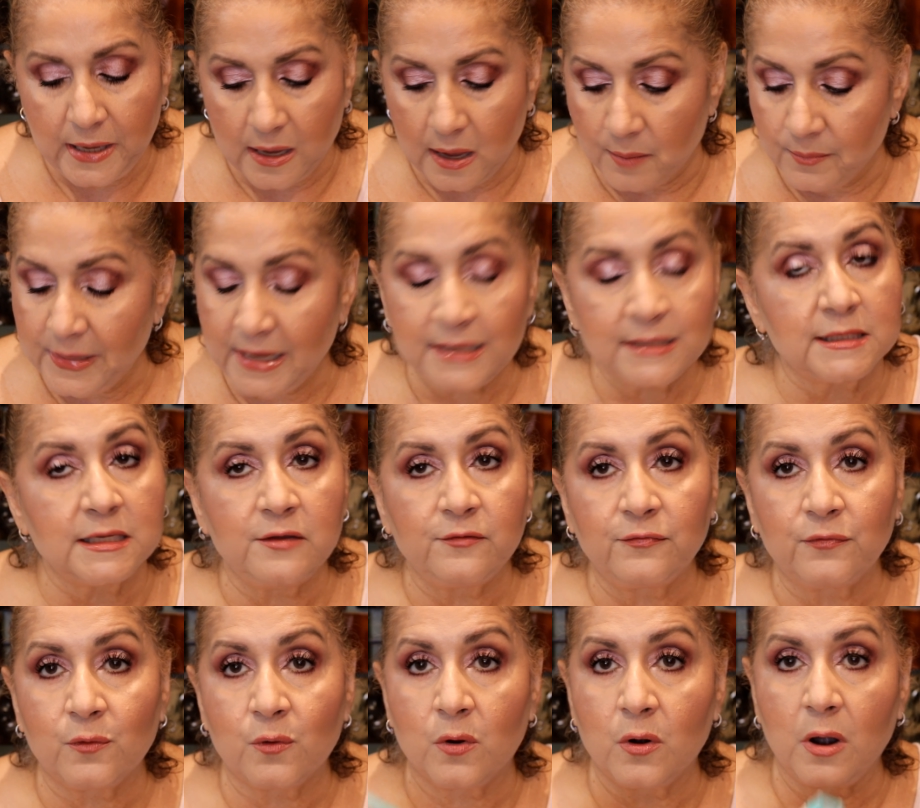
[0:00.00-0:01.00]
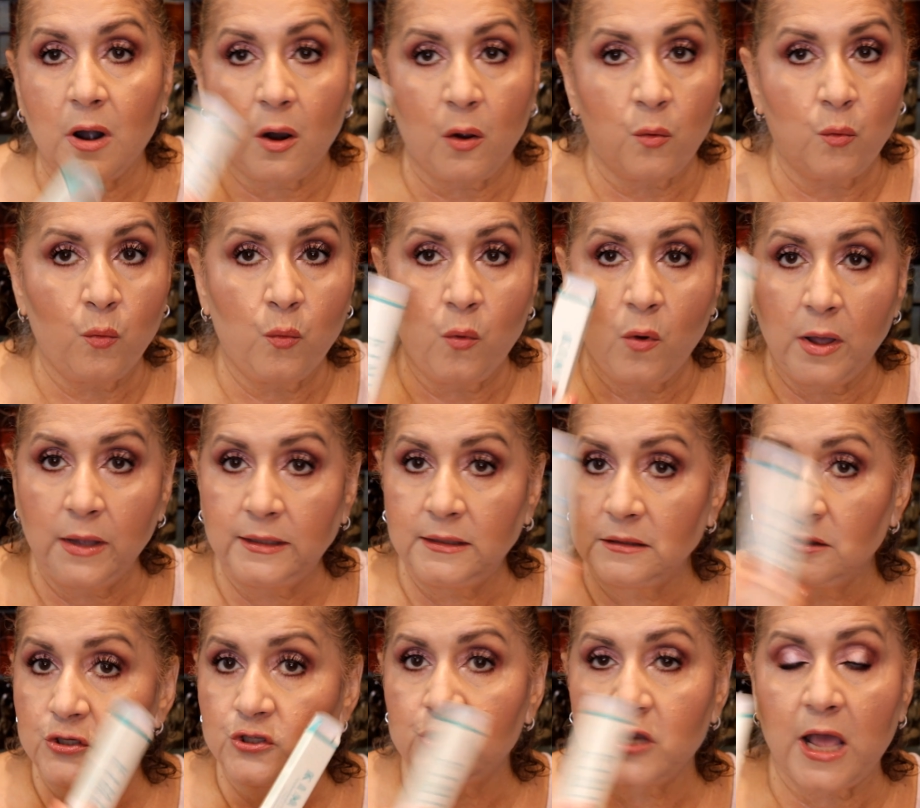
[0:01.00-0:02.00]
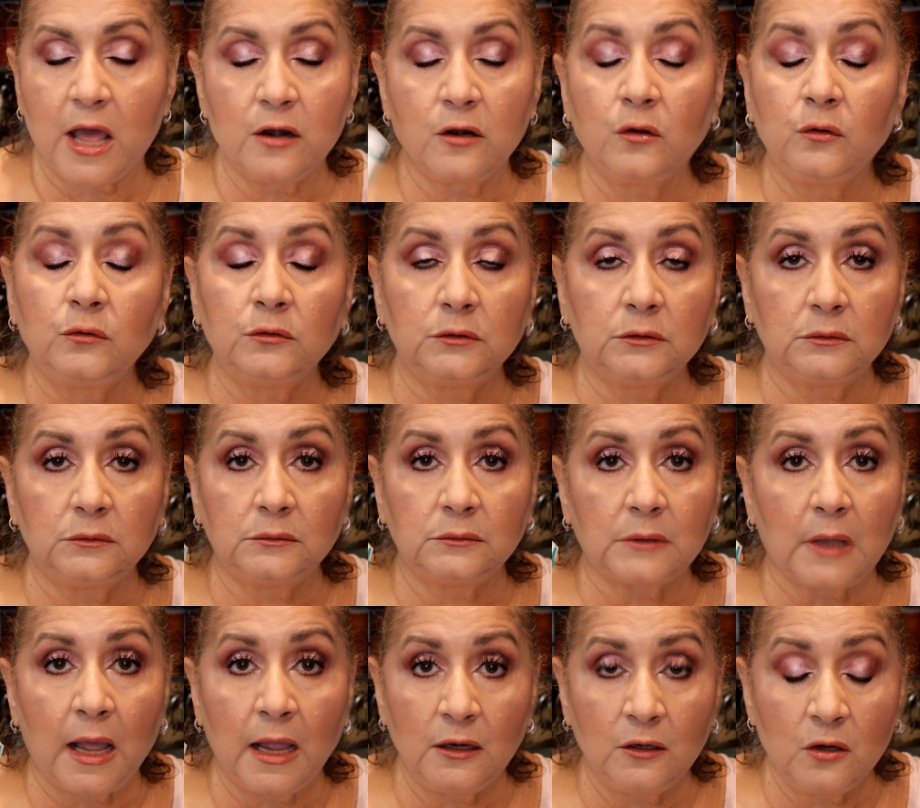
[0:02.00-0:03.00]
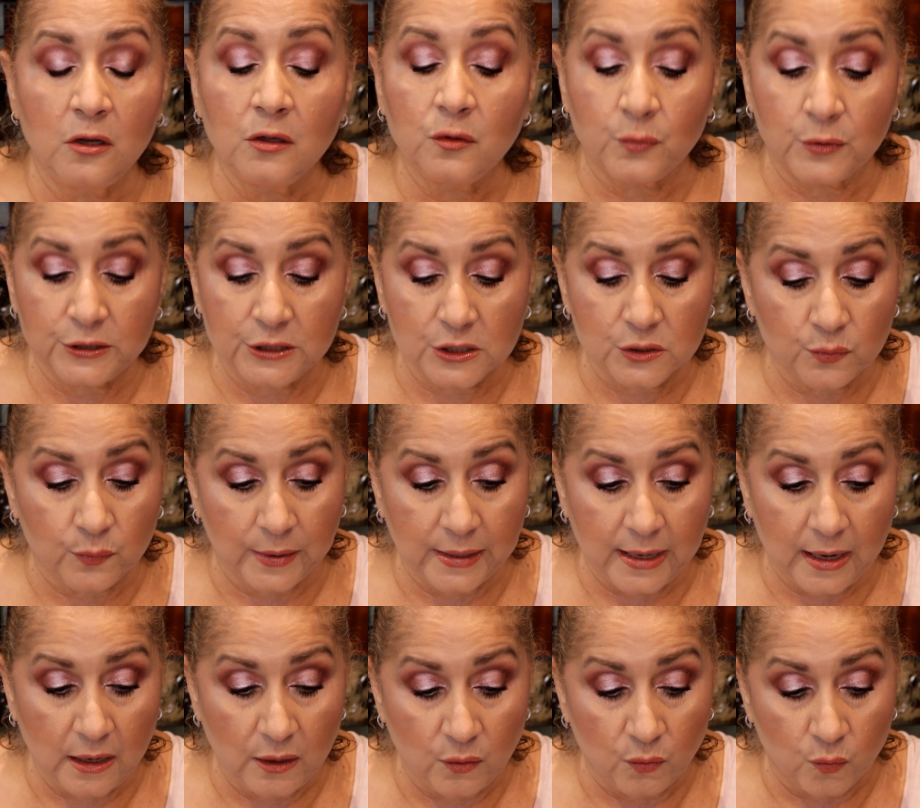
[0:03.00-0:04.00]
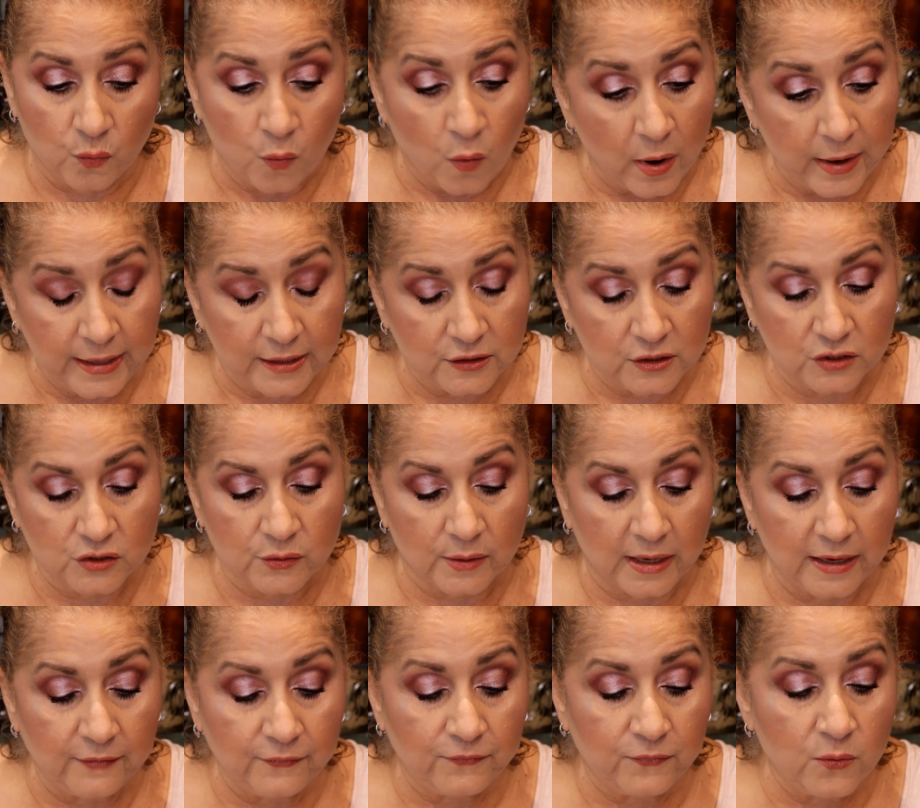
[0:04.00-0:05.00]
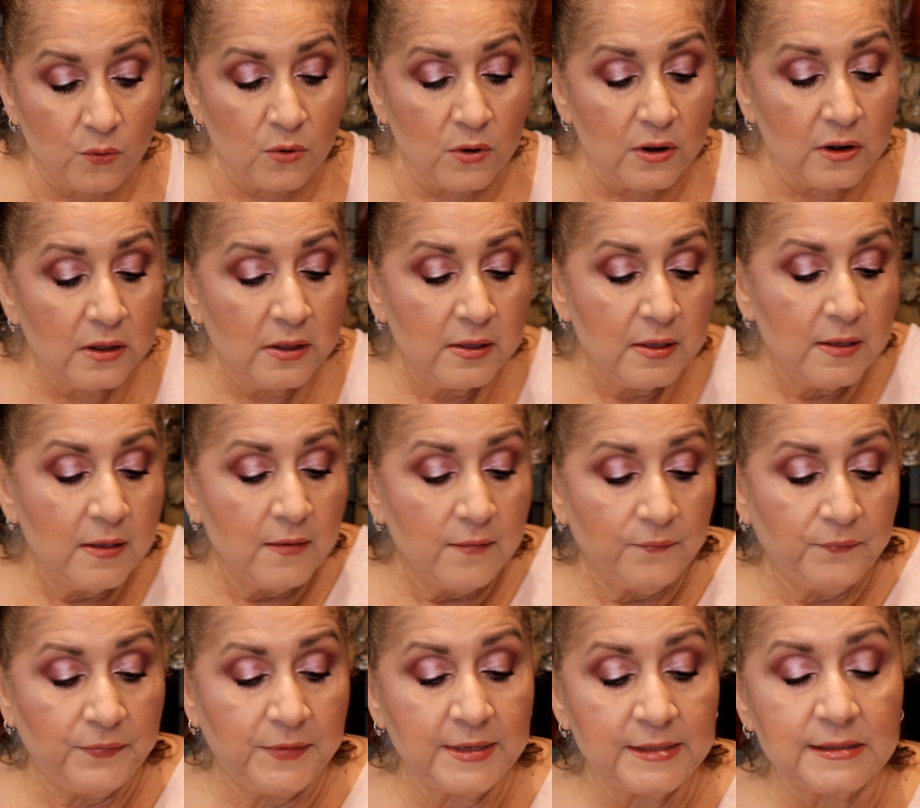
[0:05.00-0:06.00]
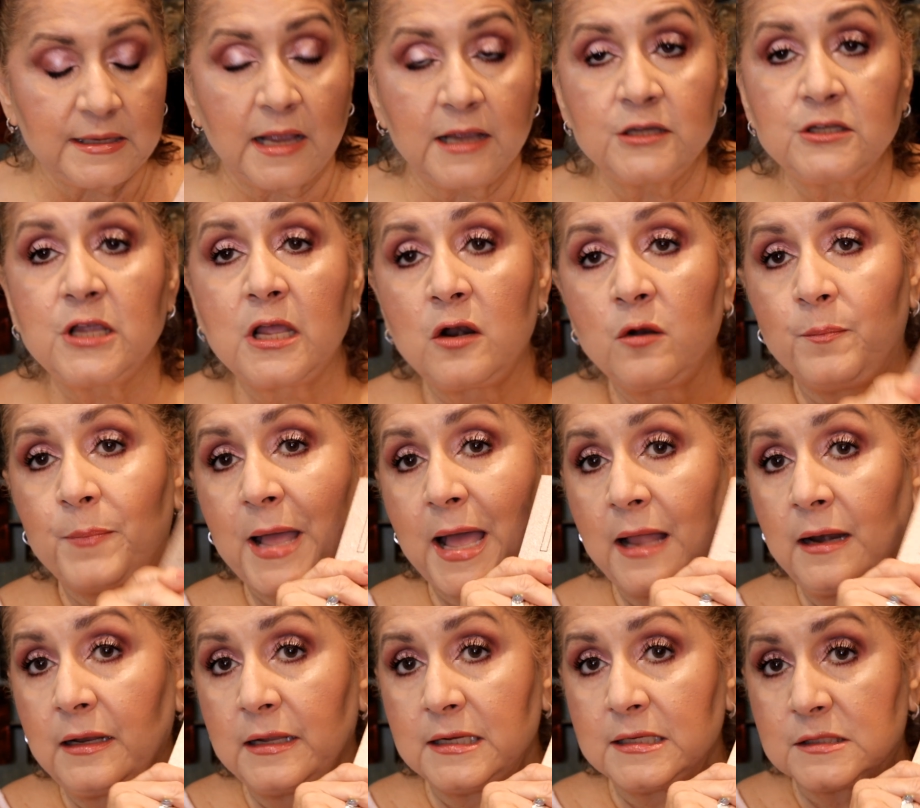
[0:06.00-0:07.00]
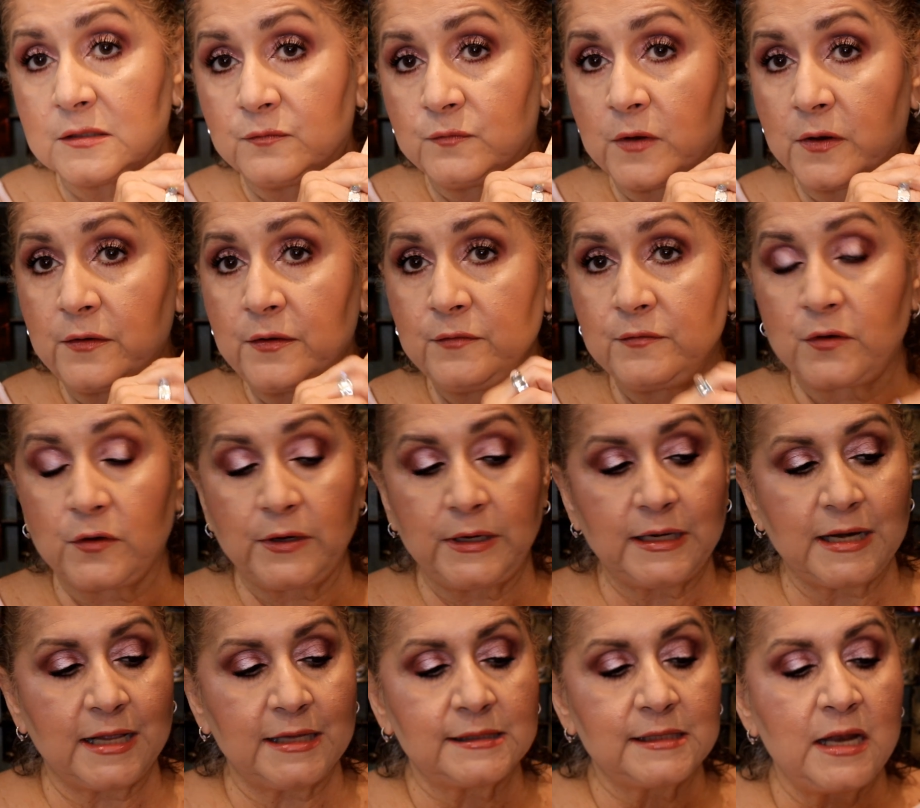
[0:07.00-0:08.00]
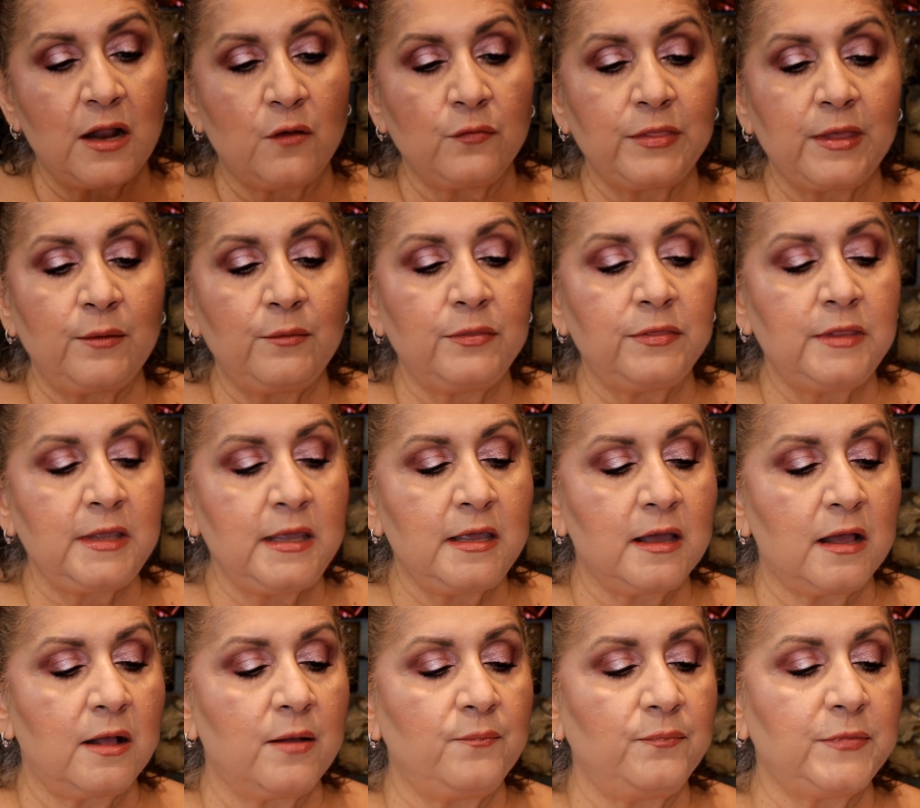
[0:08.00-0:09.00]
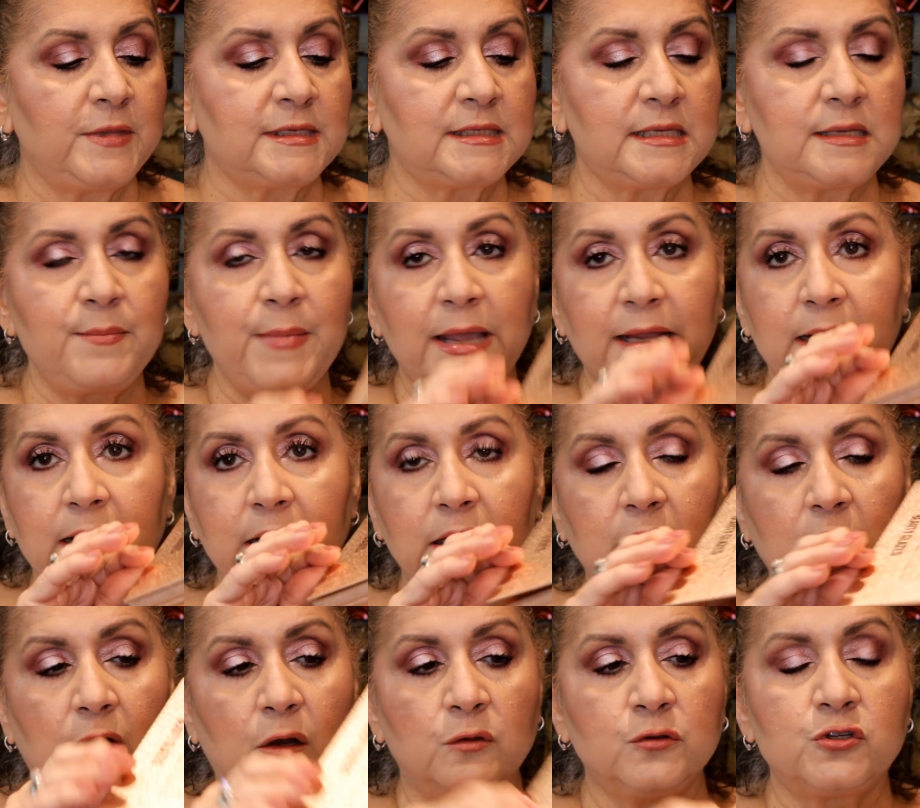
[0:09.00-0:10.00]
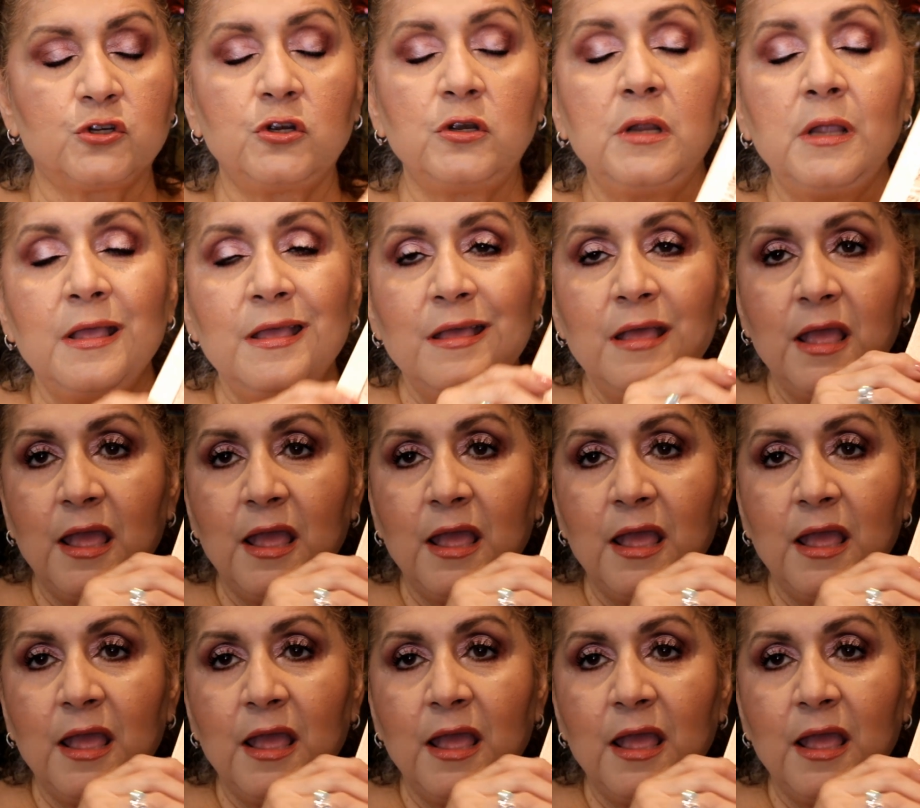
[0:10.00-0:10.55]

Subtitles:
be amazing for a one shadow eye look, which is what I wanted to try it for. This eyeshadow palette is very, very nice. Now, this is a magnetic closure.